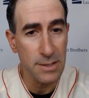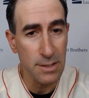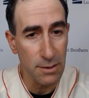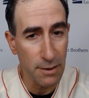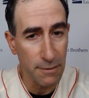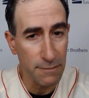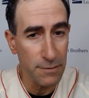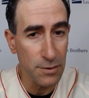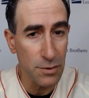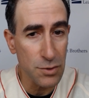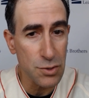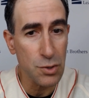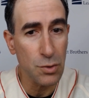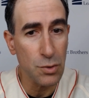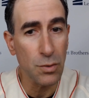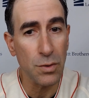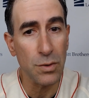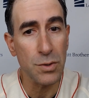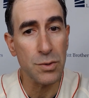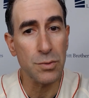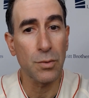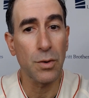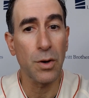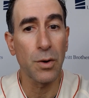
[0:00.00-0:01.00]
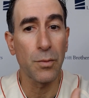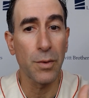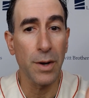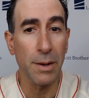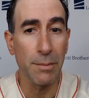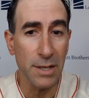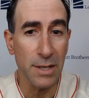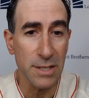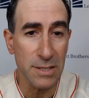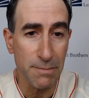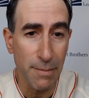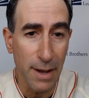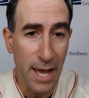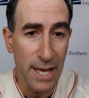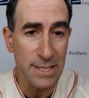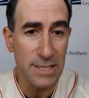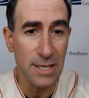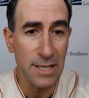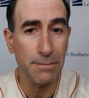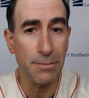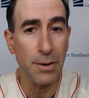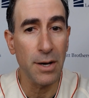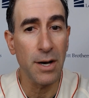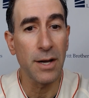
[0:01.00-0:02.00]
there are a few schools where women's
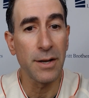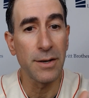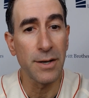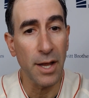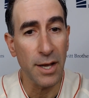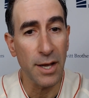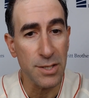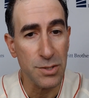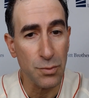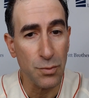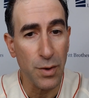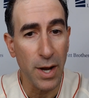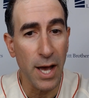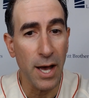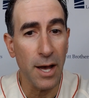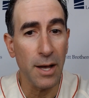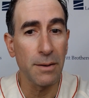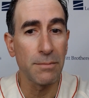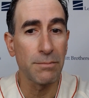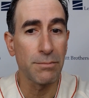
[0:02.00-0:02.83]
basketball does well,